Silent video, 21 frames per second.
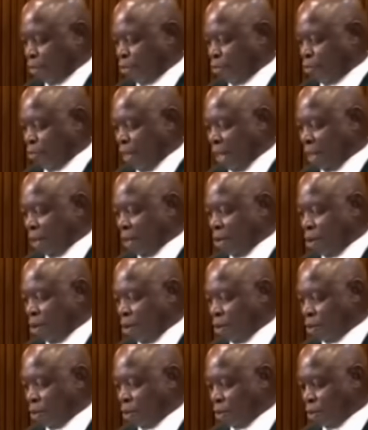I've made
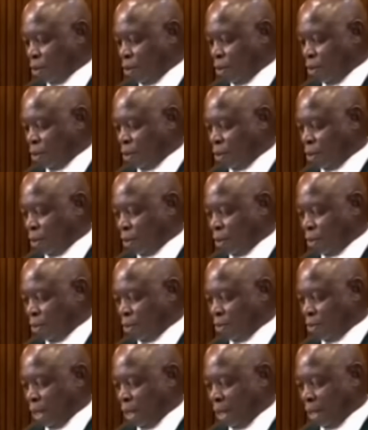notes
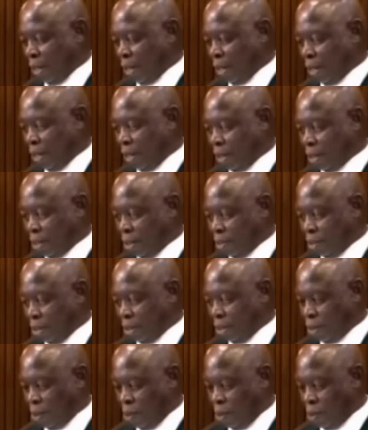on my
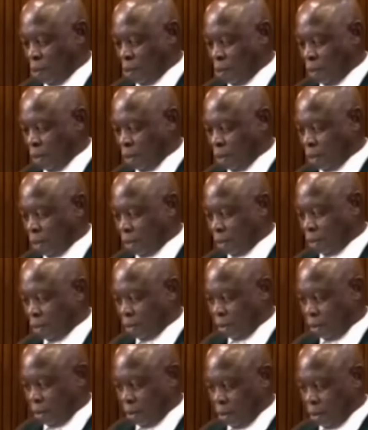Exhibit 01.
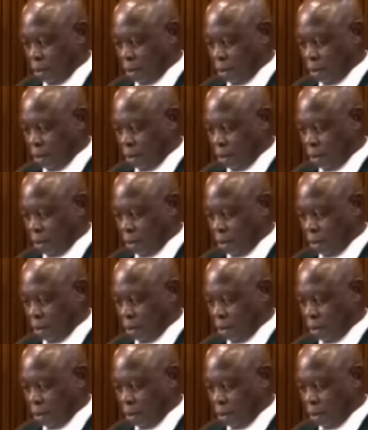